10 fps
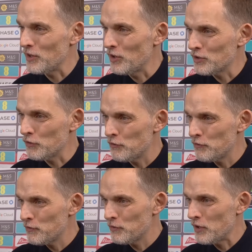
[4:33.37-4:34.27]
lot
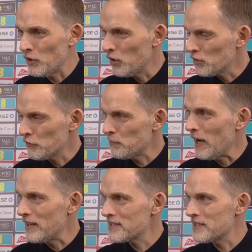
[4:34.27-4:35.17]
of
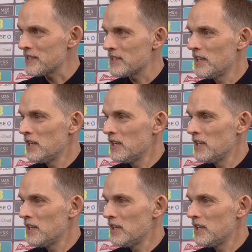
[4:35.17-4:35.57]
passes,